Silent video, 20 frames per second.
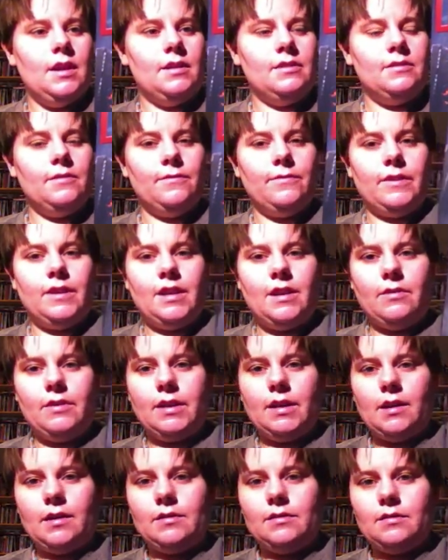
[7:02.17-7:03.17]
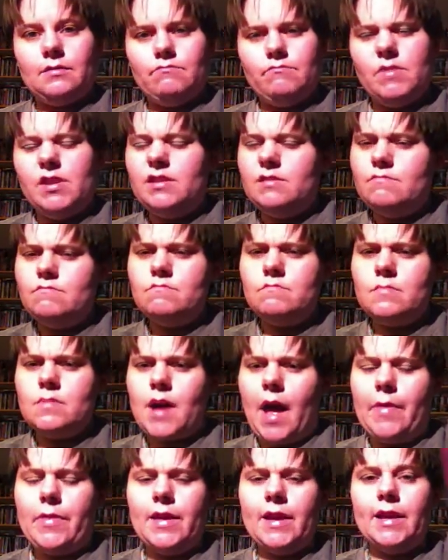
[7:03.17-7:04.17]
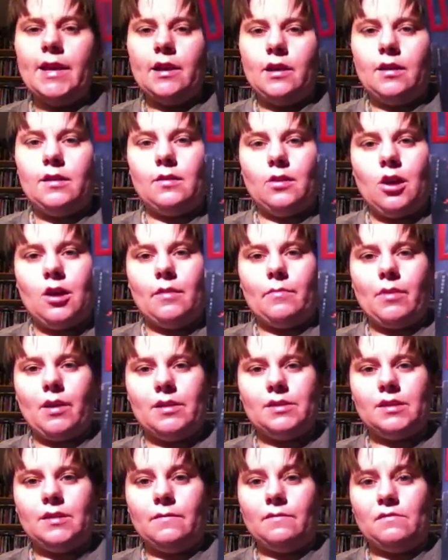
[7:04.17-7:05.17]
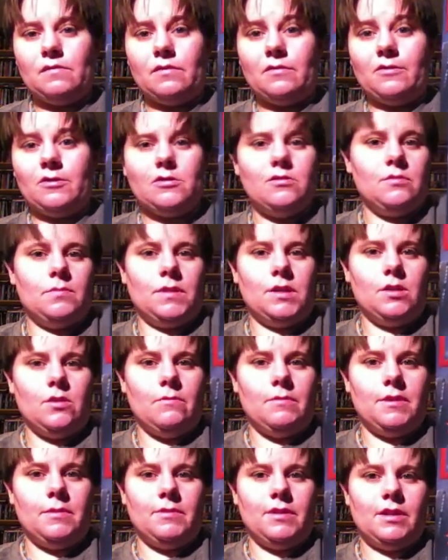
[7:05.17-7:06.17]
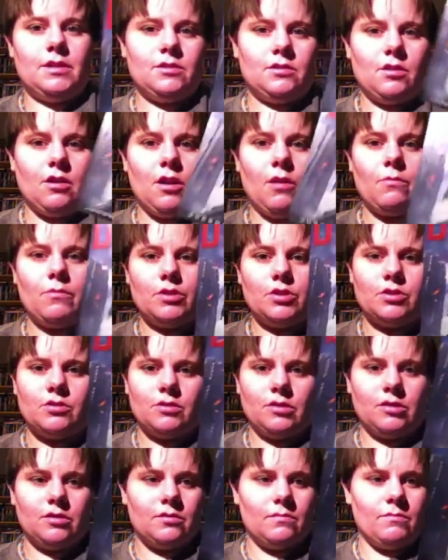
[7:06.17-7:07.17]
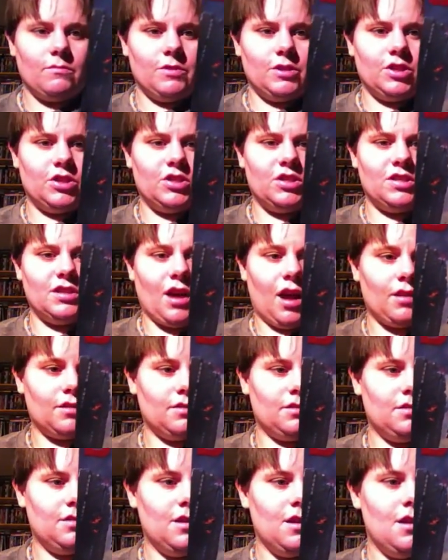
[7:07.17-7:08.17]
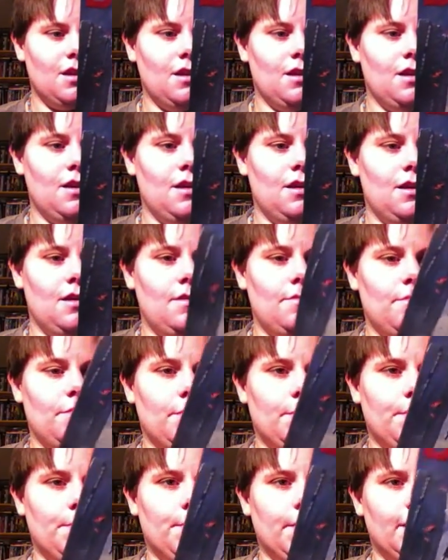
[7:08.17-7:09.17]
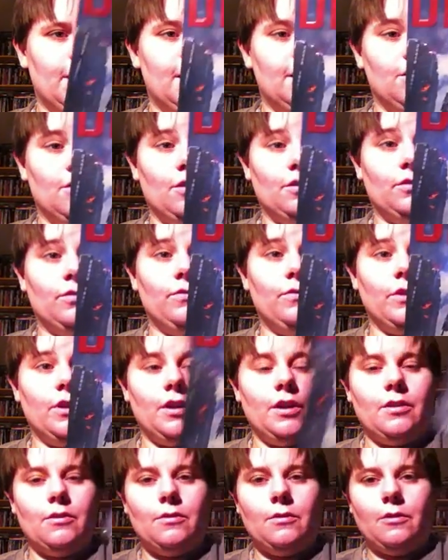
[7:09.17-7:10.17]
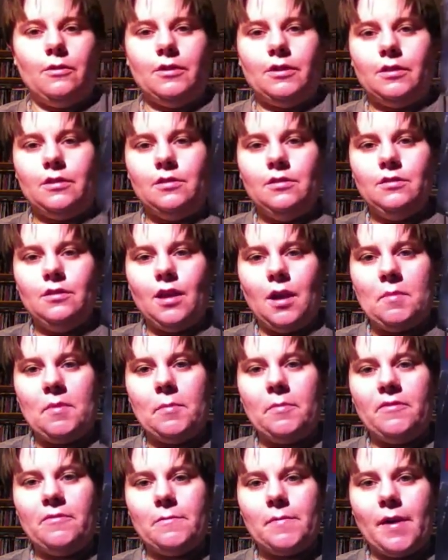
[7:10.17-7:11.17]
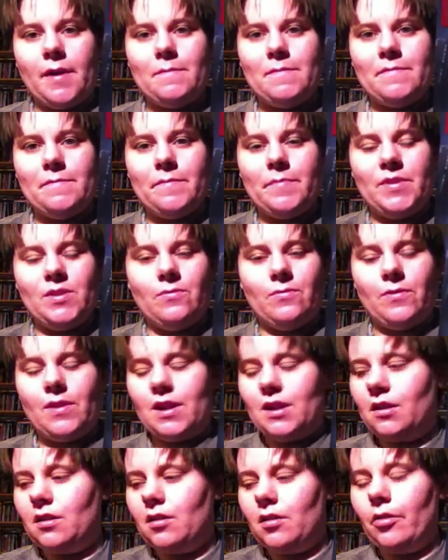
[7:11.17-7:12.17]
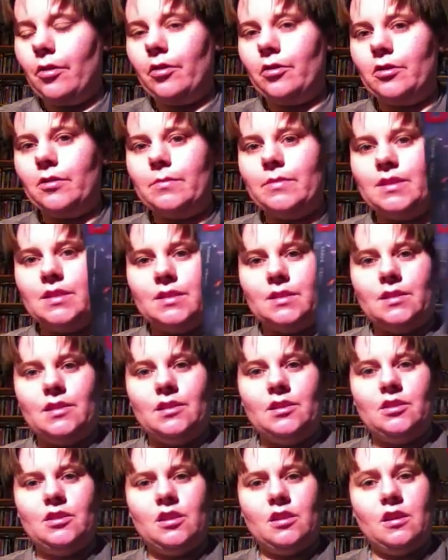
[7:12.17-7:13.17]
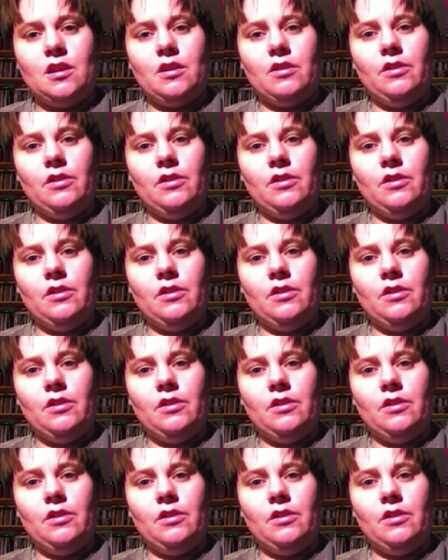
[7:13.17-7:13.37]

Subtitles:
It's so funny how I think it got a lot of positive reviews, but nobody went and saw it, which sucks. But it looks very cool, and I've been a fan of Carl Urban since